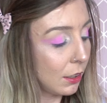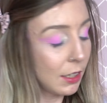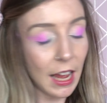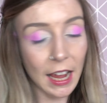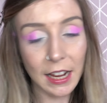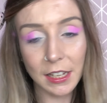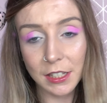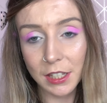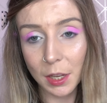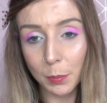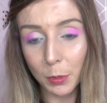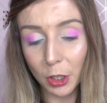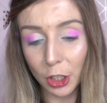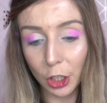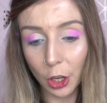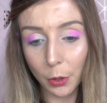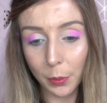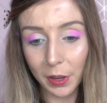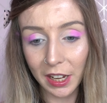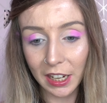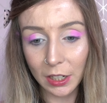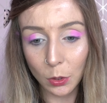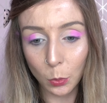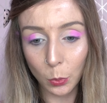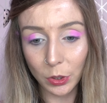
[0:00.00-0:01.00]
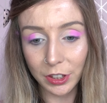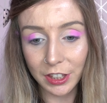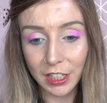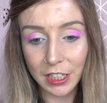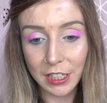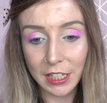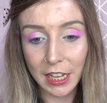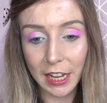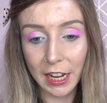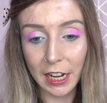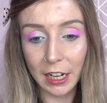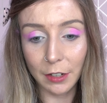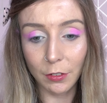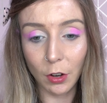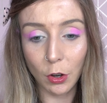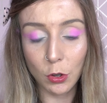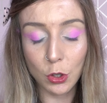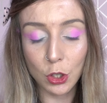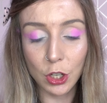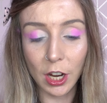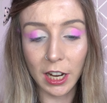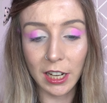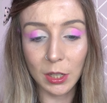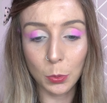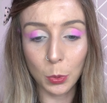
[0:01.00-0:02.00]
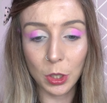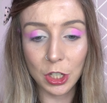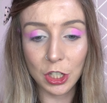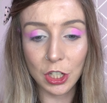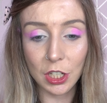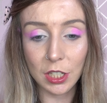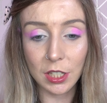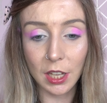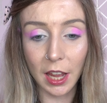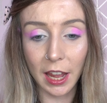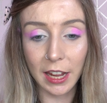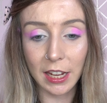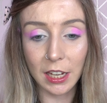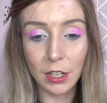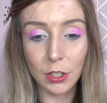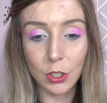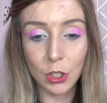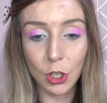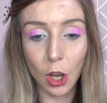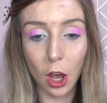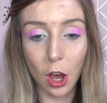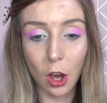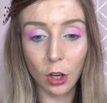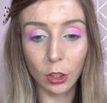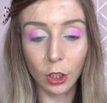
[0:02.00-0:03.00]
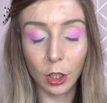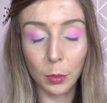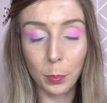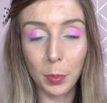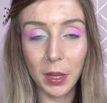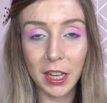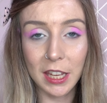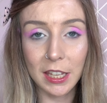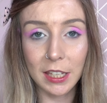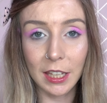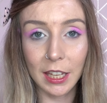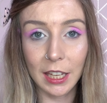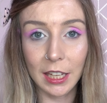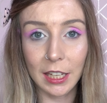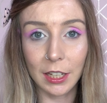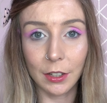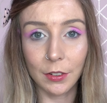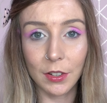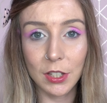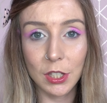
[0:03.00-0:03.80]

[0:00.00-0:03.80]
Next, I'm going to go in with this Hero shade, which is a darker pink here.